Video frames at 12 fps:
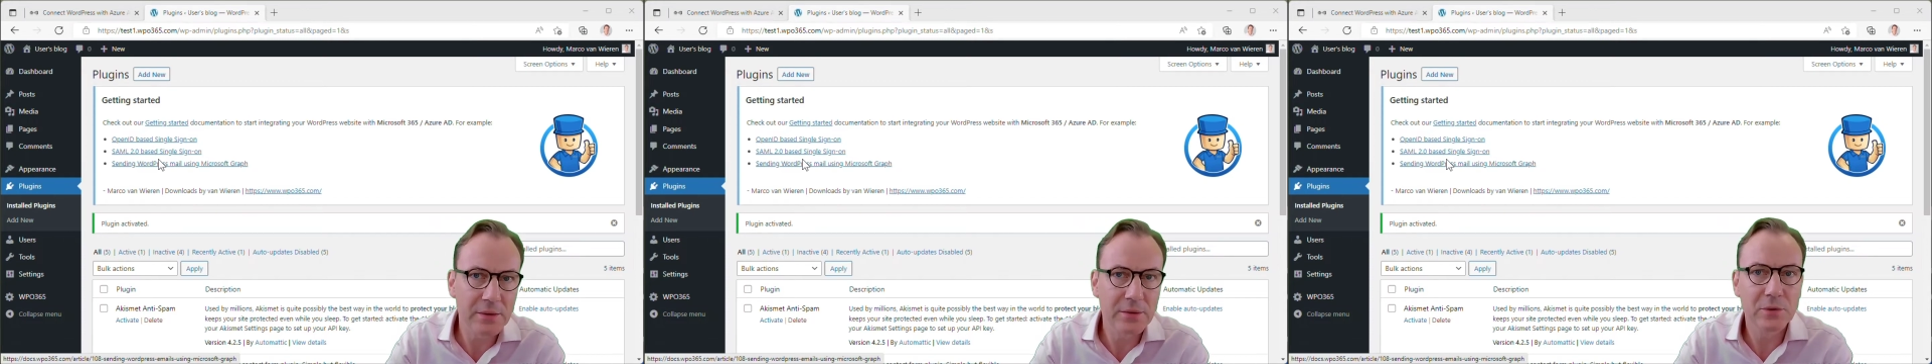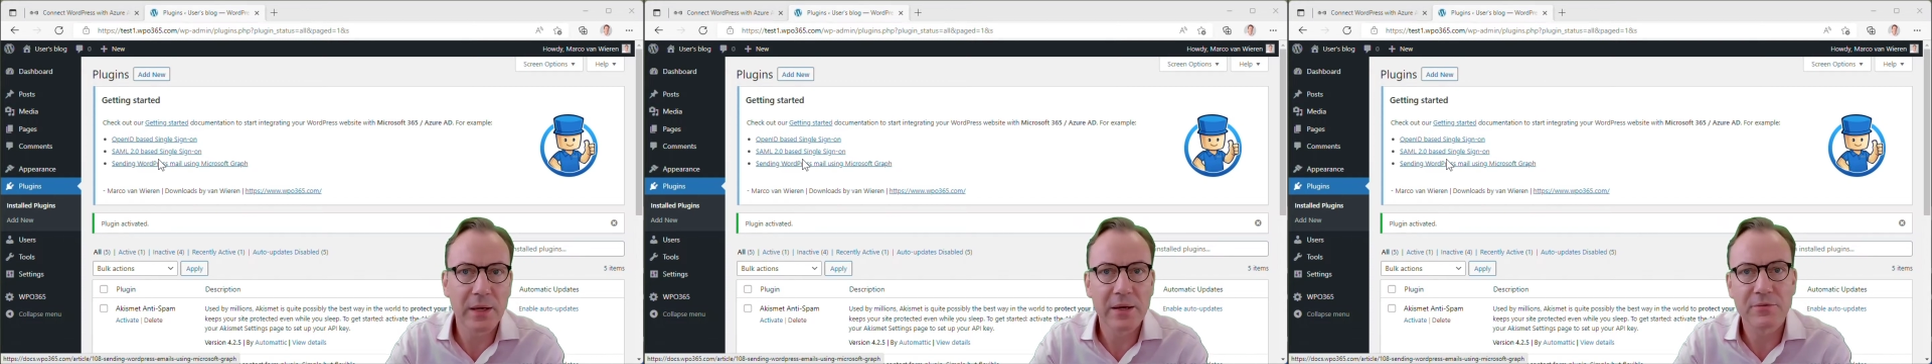
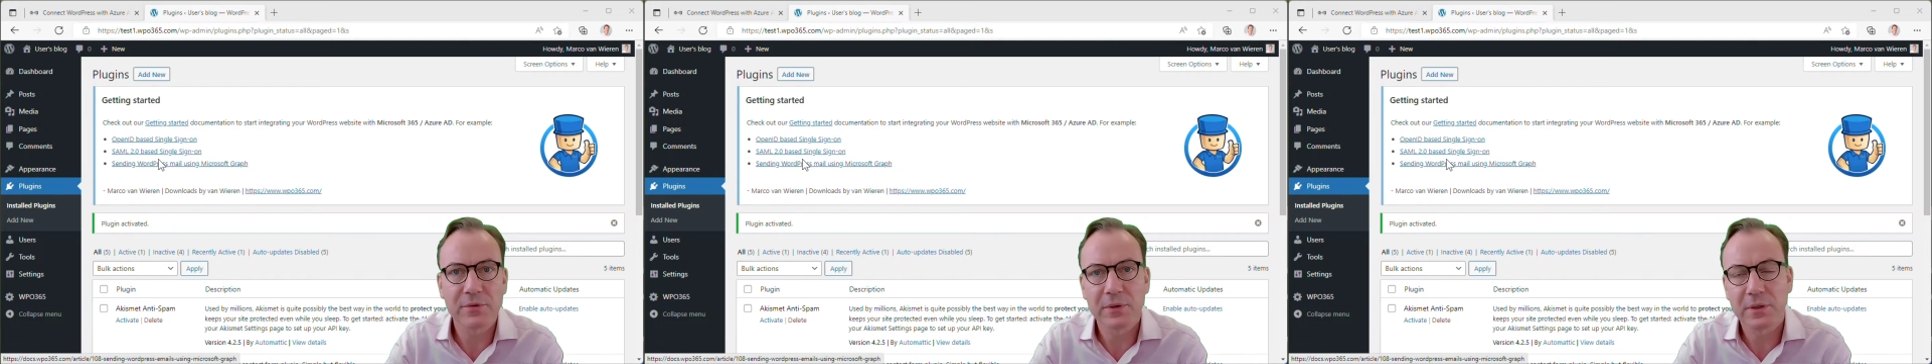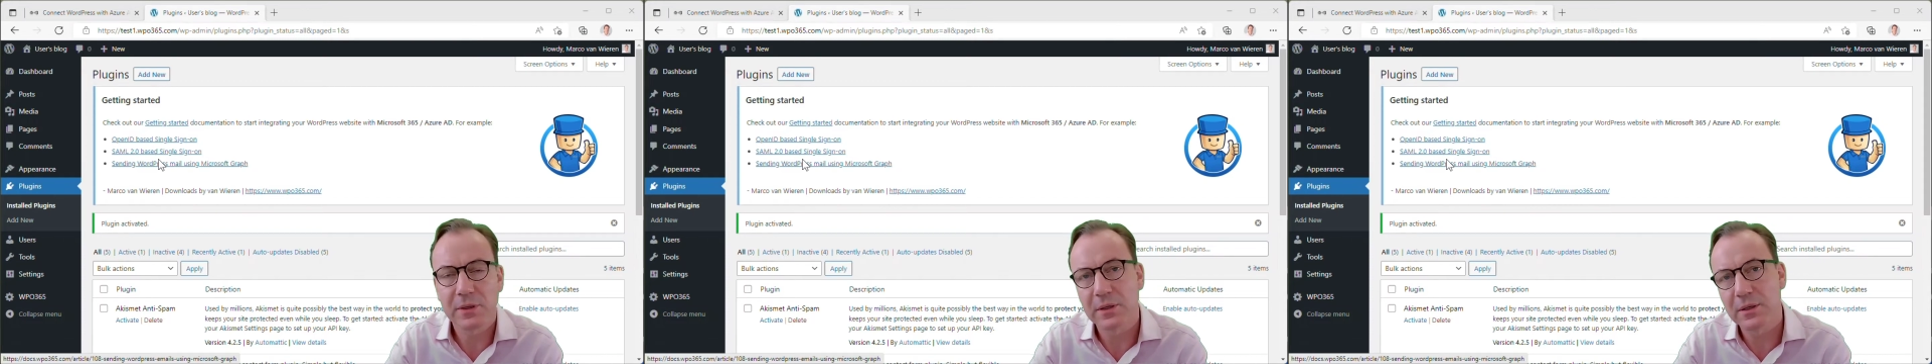you have
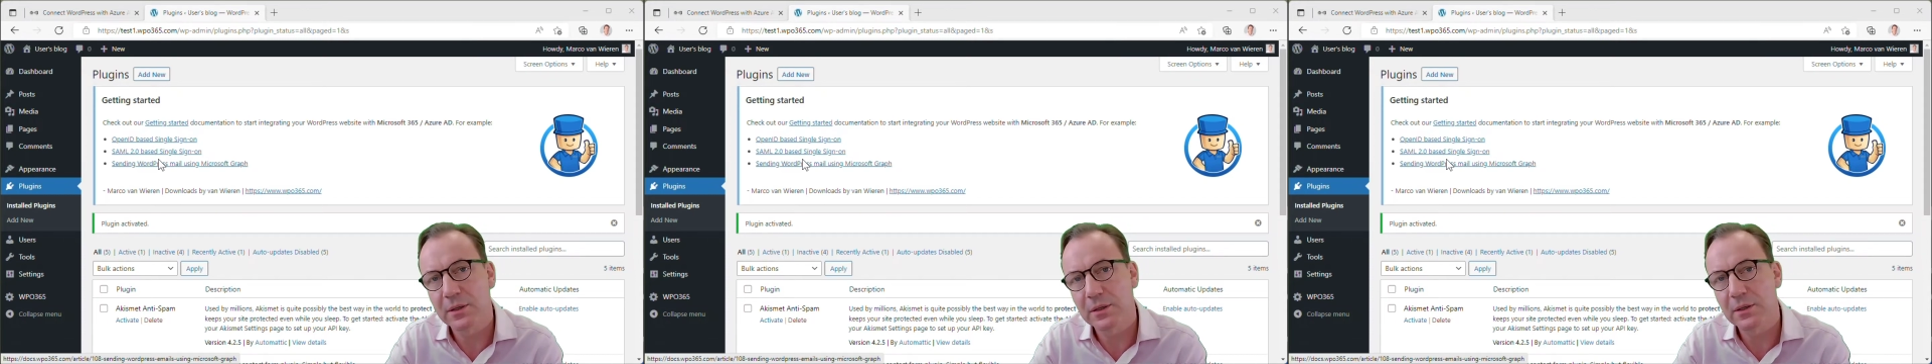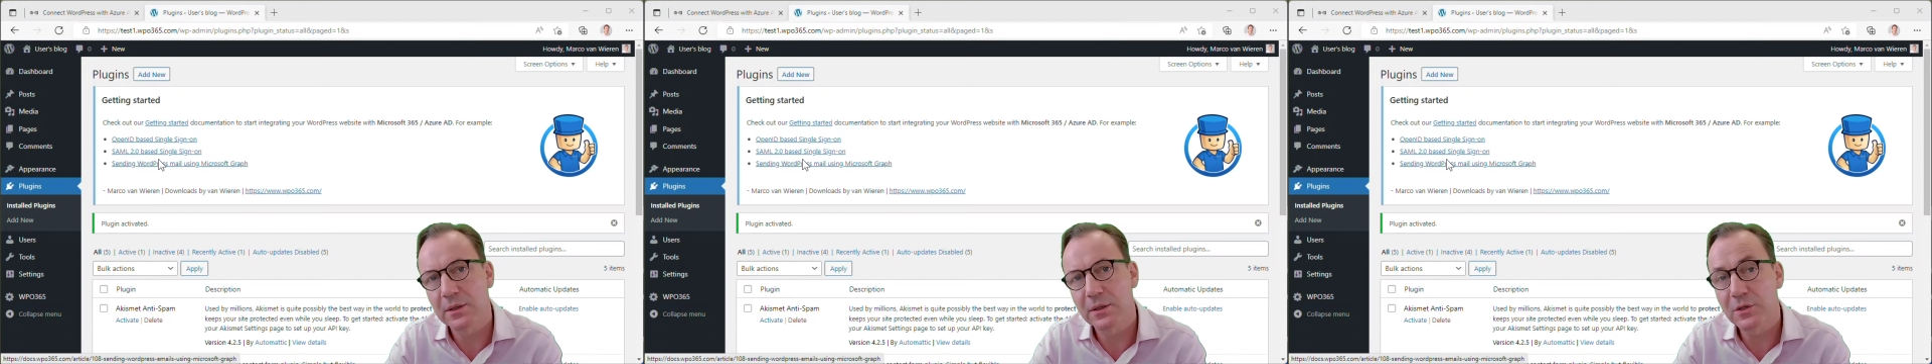
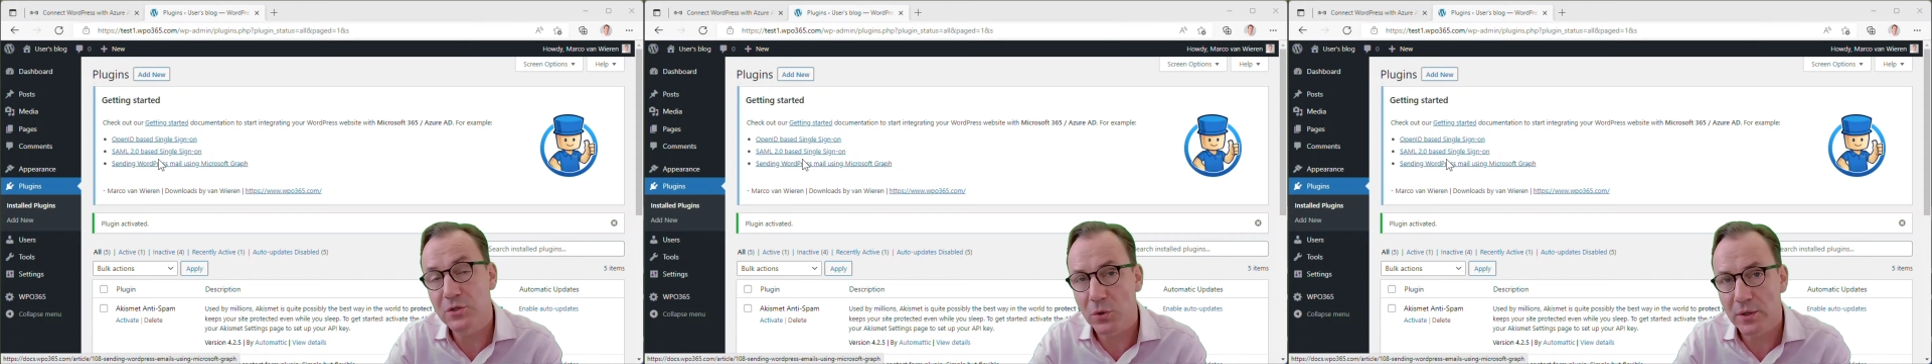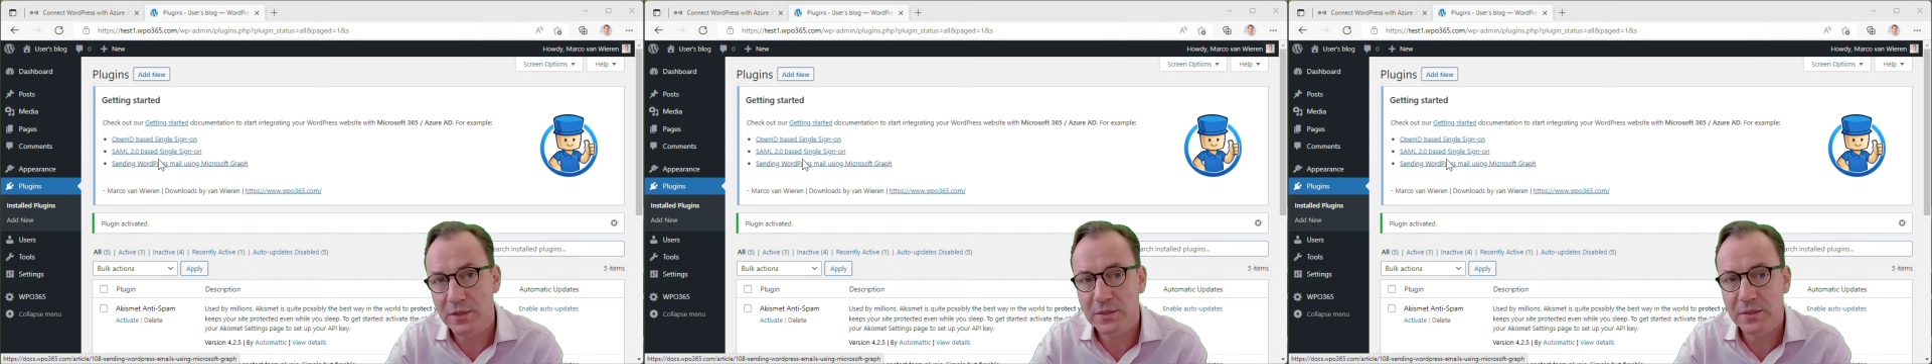a choice.